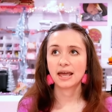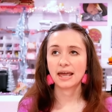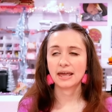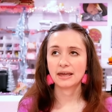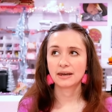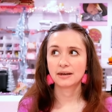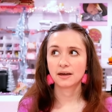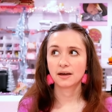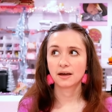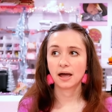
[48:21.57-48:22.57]
and
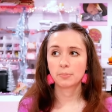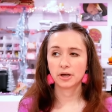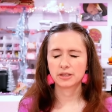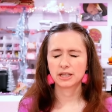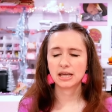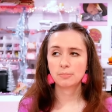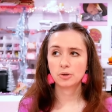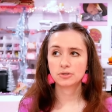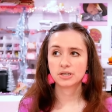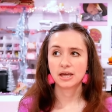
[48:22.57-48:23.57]
I bought the
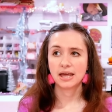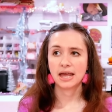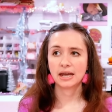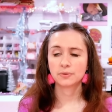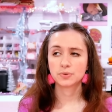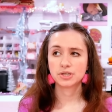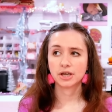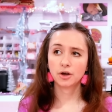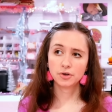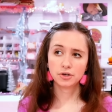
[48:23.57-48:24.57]
labels and it was
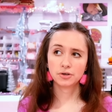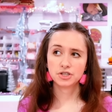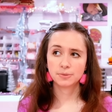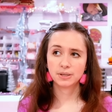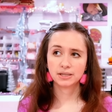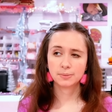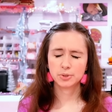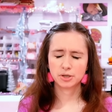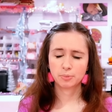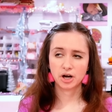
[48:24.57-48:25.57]
like, oh, your shipping
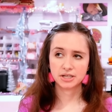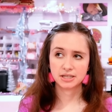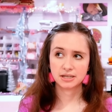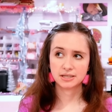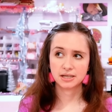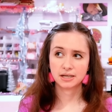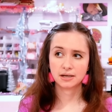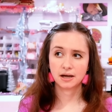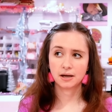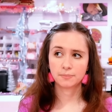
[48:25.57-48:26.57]
labels are
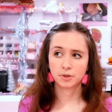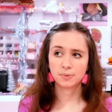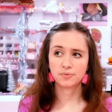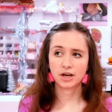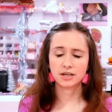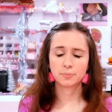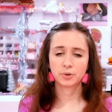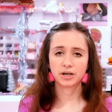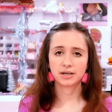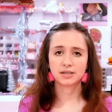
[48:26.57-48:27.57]
processing. Um, they'll be ready to
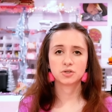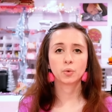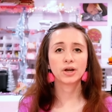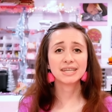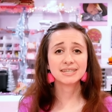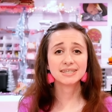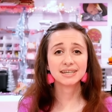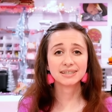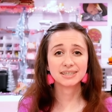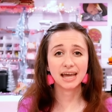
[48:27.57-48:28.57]
print in
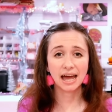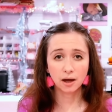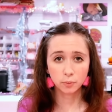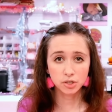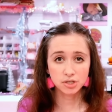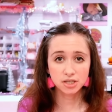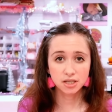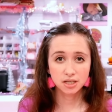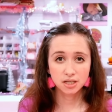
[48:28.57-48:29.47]
26 hours.